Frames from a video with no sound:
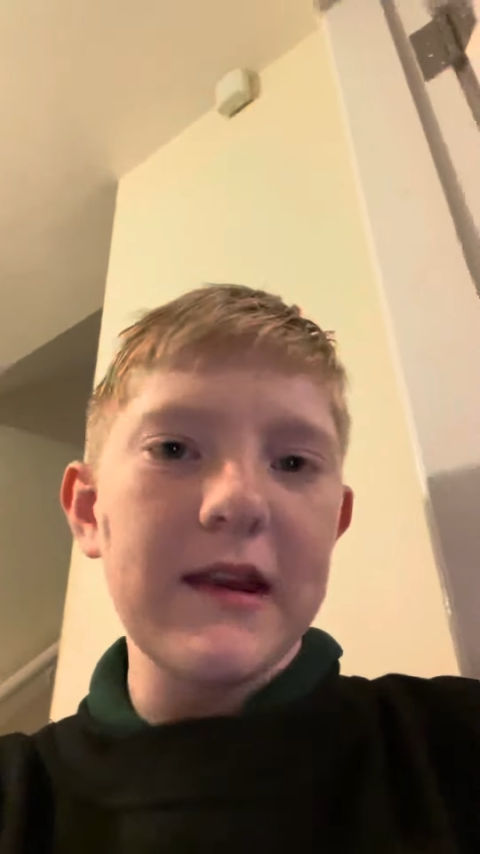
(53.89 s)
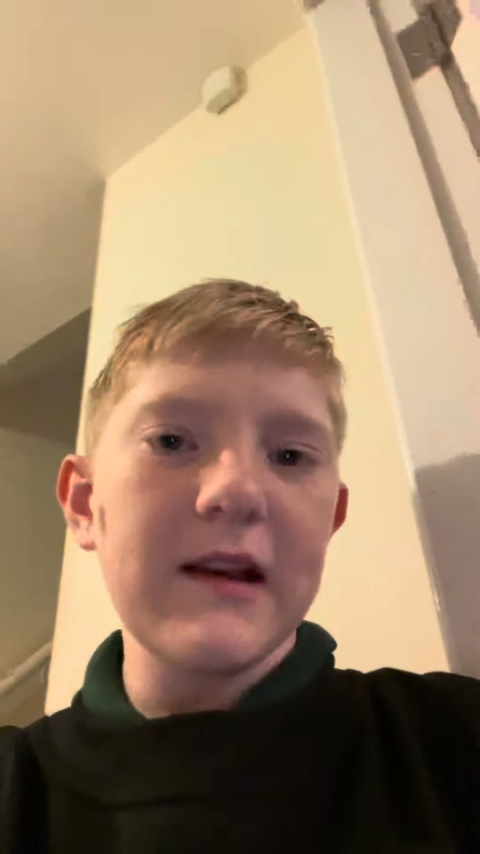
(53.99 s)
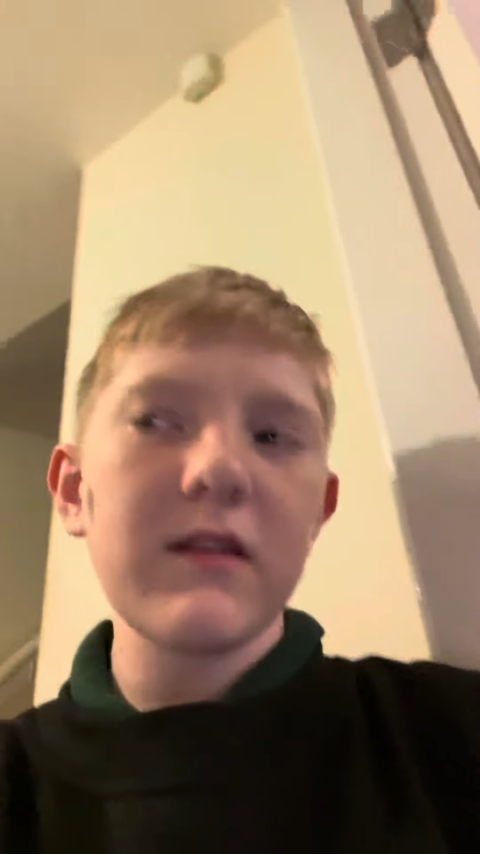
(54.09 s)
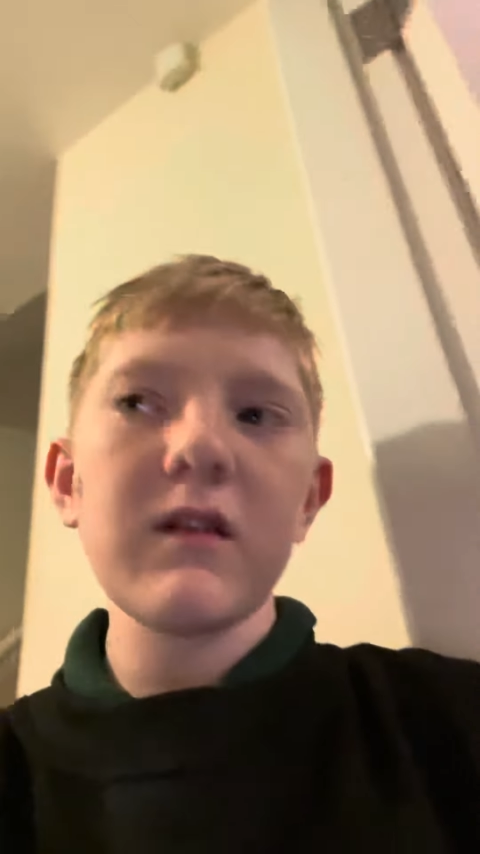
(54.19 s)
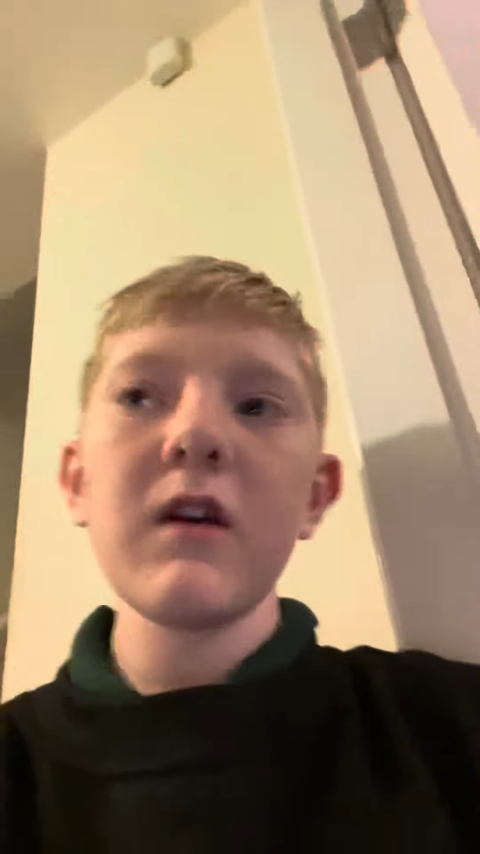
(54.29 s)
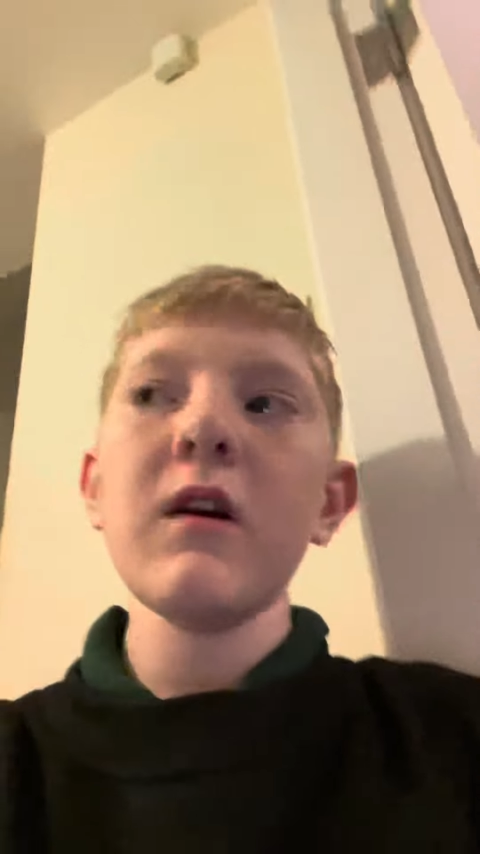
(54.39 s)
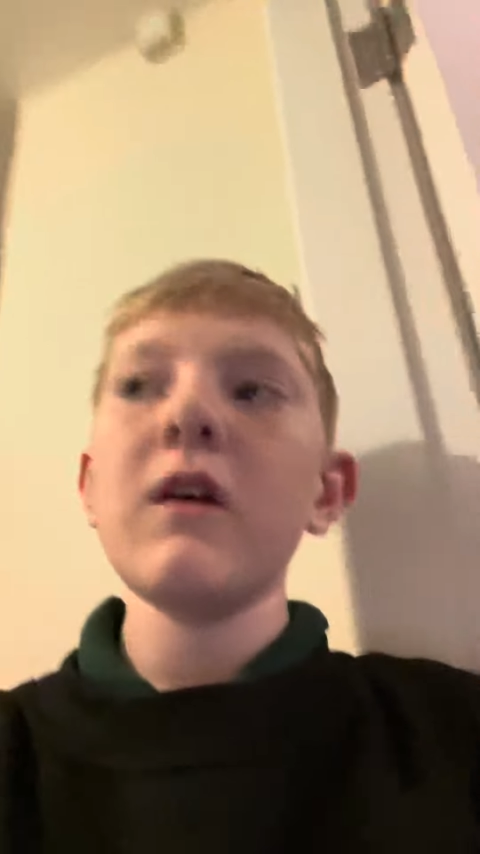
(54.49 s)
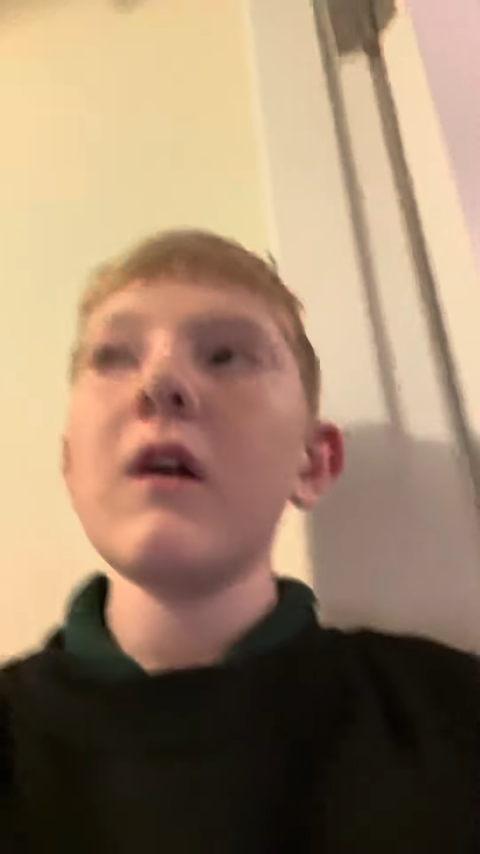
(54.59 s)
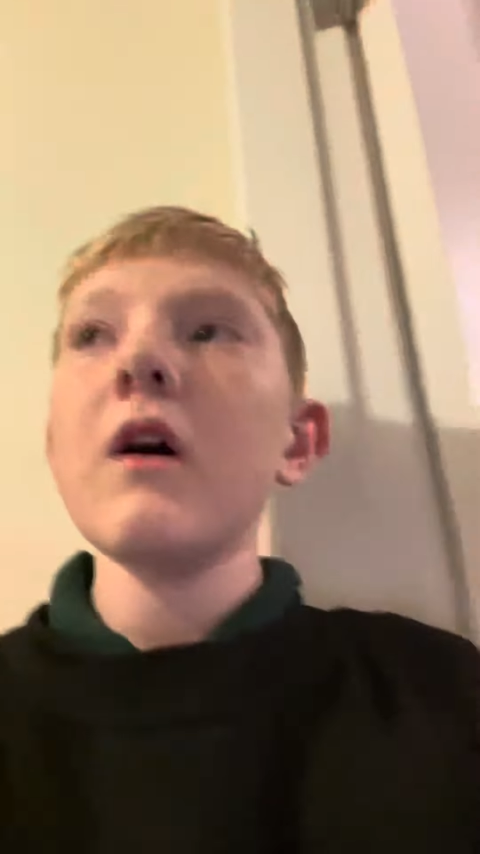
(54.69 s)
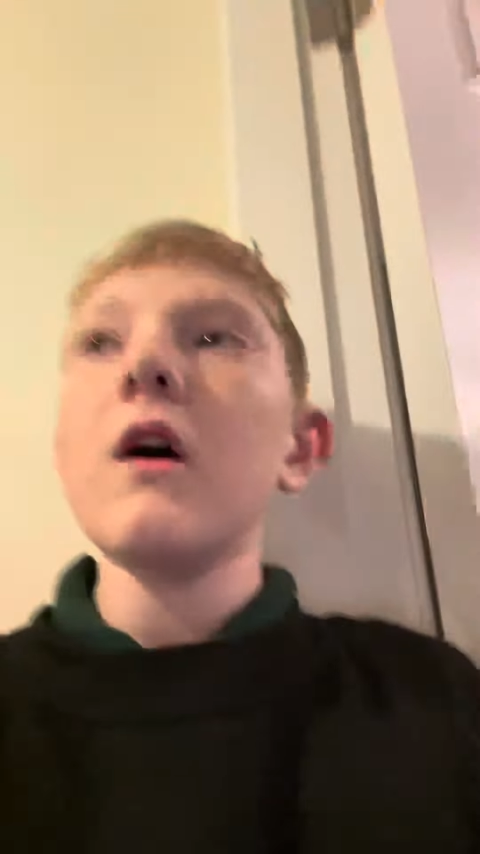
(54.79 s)

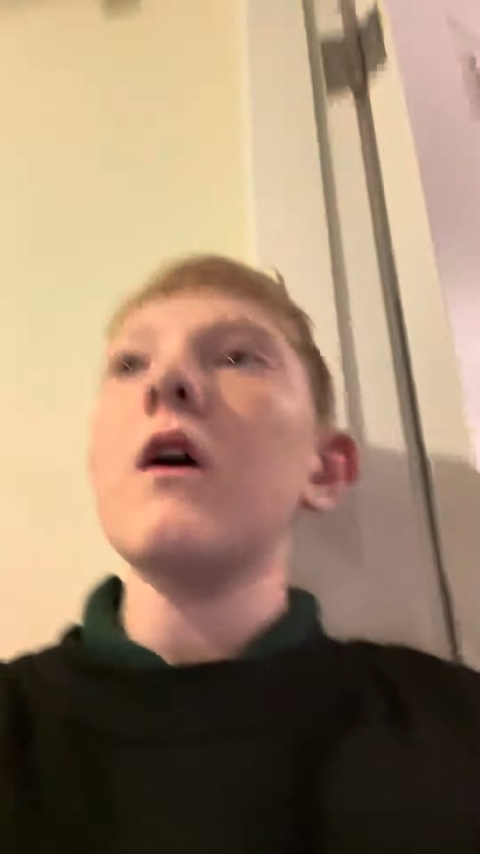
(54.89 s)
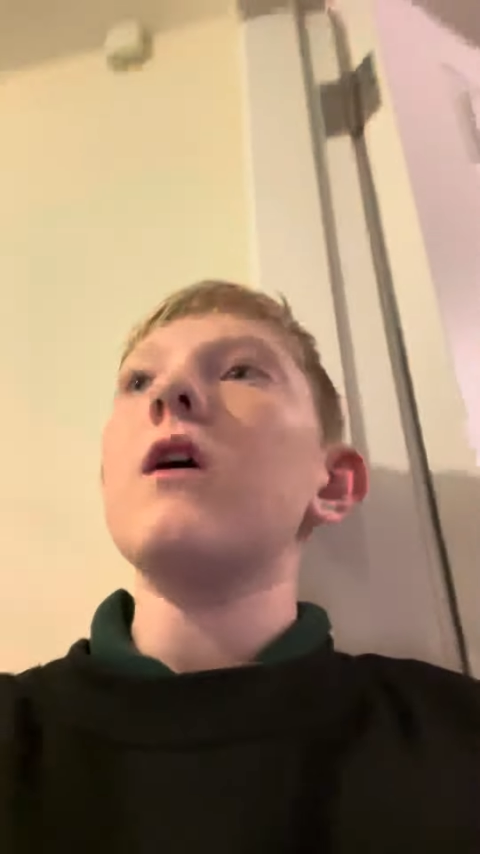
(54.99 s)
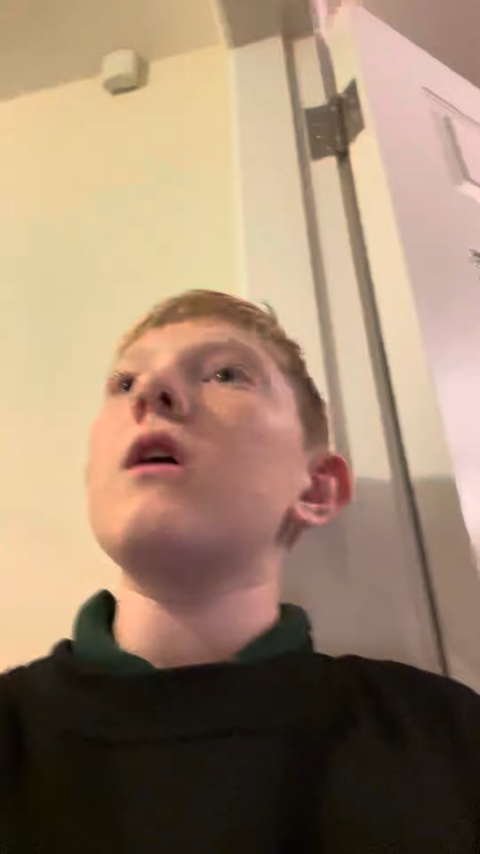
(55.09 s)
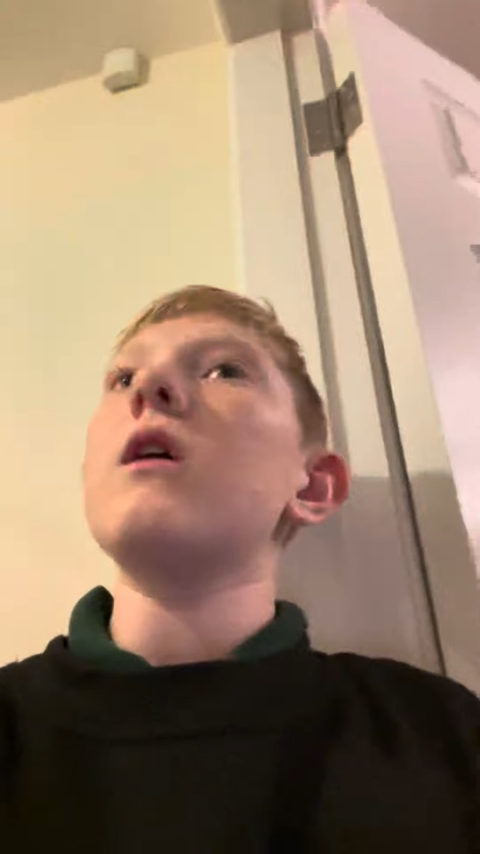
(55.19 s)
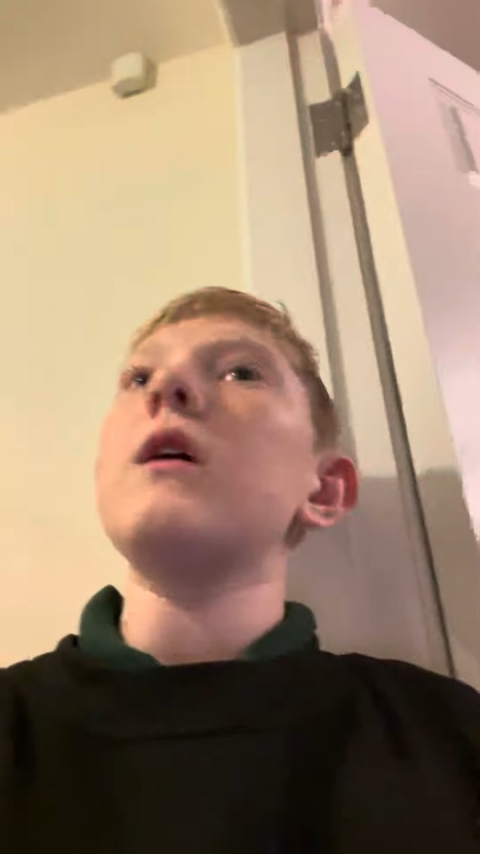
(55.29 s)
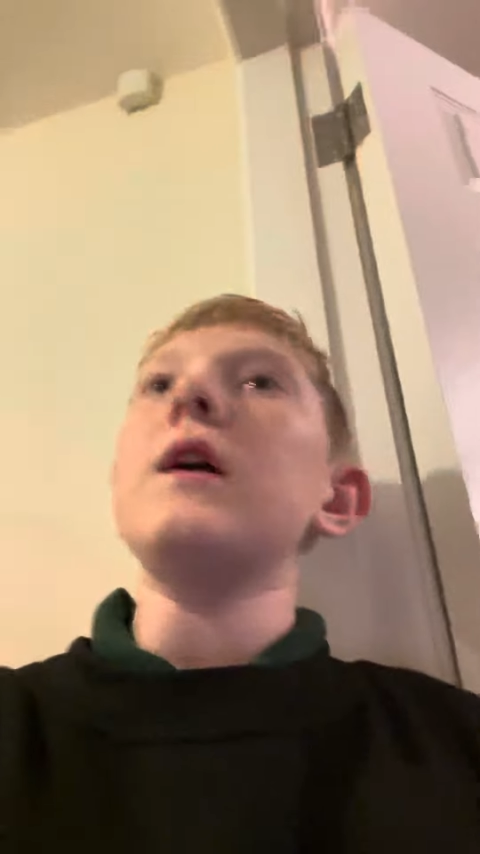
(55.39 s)
next